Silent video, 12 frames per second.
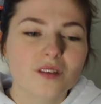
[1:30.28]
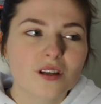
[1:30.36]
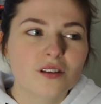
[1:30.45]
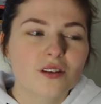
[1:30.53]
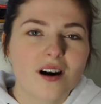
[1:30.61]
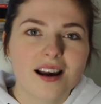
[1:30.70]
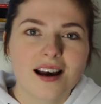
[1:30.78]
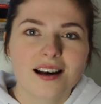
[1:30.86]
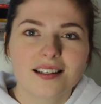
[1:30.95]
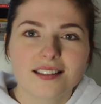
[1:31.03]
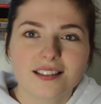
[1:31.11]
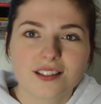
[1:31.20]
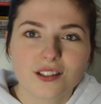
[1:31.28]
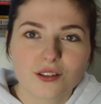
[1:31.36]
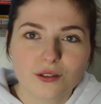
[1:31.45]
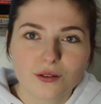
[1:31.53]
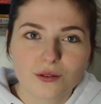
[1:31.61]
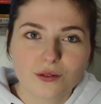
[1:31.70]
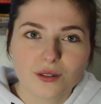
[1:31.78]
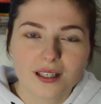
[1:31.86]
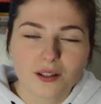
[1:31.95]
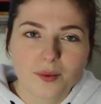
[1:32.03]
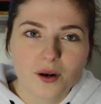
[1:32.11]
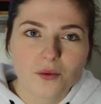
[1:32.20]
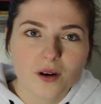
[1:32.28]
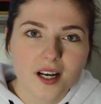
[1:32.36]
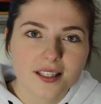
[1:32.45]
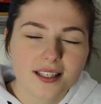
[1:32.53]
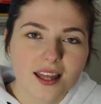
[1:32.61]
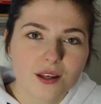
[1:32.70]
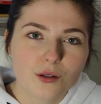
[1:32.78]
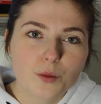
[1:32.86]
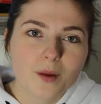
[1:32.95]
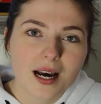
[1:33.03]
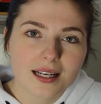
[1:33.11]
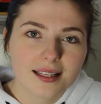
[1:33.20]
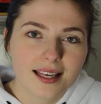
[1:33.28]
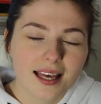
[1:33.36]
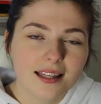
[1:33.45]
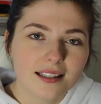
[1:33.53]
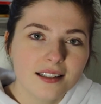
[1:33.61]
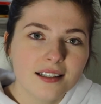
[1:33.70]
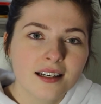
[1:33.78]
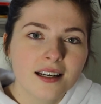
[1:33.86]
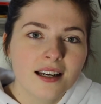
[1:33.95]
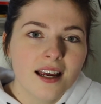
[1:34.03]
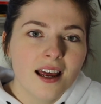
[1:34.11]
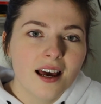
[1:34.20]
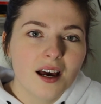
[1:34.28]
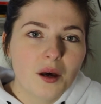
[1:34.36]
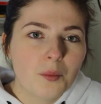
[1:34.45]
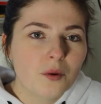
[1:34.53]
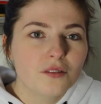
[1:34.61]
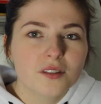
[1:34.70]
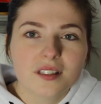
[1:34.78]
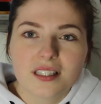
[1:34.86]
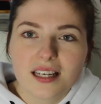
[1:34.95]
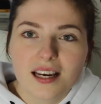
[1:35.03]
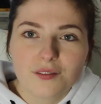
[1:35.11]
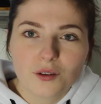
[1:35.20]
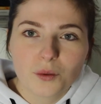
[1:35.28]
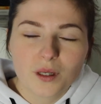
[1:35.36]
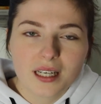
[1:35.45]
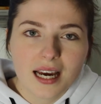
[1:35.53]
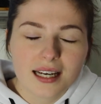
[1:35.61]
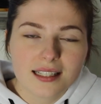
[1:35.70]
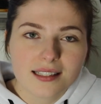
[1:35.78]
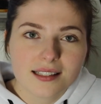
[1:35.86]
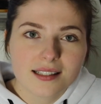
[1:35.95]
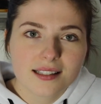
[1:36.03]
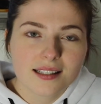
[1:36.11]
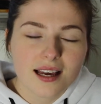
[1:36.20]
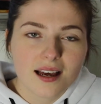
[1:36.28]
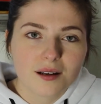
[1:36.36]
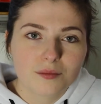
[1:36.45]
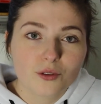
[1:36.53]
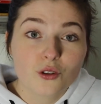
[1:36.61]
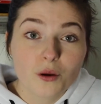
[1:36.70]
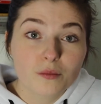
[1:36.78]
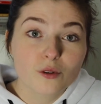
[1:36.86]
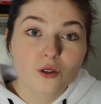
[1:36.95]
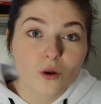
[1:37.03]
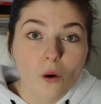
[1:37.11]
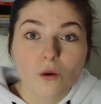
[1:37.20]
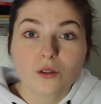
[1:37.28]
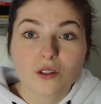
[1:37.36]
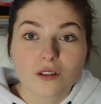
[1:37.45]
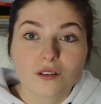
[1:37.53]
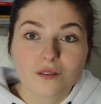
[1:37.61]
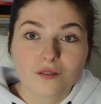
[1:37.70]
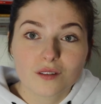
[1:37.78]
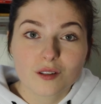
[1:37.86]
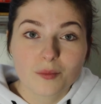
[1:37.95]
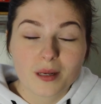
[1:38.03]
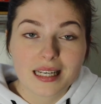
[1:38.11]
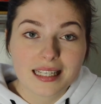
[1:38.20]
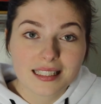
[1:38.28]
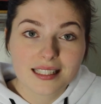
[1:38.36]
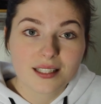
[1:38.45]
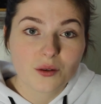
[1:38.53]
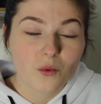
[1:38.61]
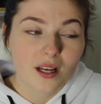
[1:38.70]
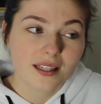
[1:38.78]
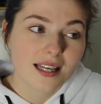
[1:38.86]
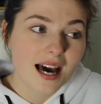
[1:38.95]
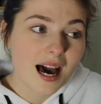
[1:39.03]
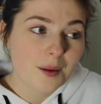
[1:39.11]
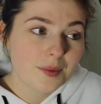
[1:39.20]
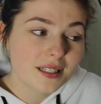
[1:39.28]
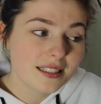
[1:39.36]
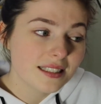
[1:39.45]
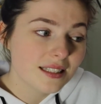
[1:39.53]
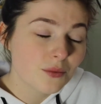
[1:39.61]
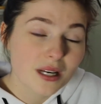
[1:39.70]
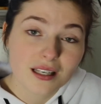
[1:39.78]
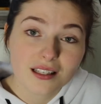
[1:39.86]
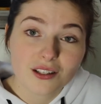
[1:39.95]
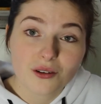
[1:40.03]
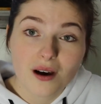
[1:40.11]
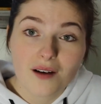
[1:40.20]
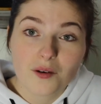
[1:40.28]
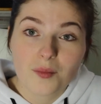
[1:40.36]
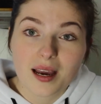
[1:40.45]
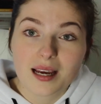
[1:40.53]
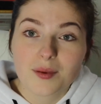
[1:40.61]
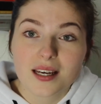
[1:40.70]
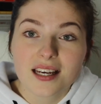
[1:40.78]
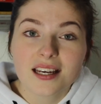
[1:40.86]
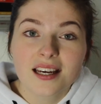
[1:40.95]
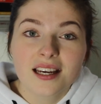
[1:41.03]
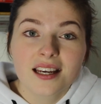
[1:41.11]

So I had to do a little bit of work to get those back together, but obviously everyone has some sort of split when that happens, when you have a baby.